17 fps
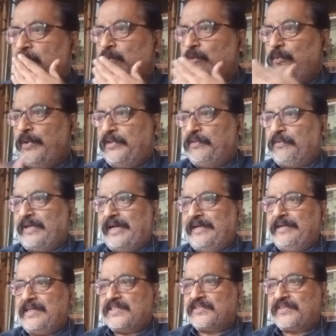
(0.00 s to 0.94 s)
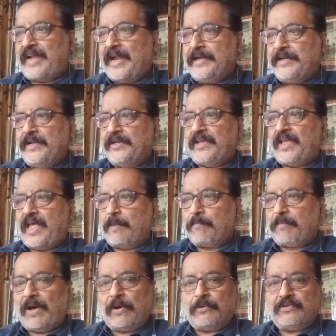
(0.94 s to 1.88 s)
with understanding
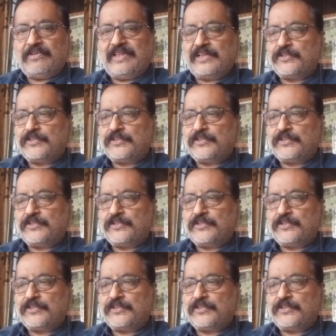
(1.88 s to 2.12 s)
about the